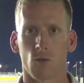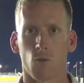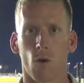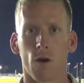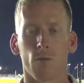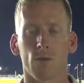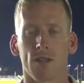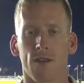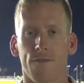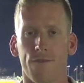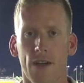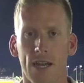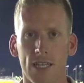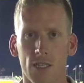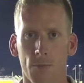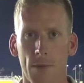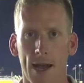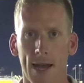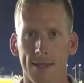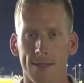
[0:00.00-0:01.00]
One was a
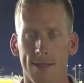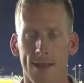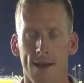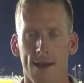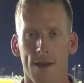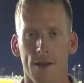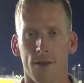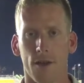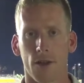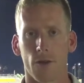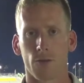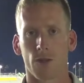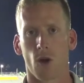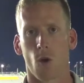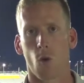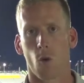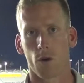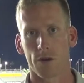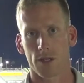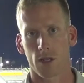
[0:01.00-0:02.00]
face mask, the other was a
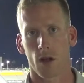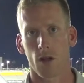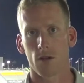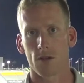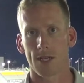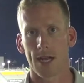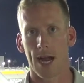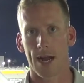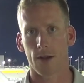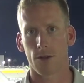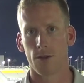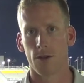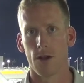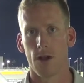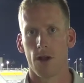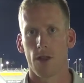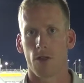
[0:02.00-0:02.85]
horse collar tackle.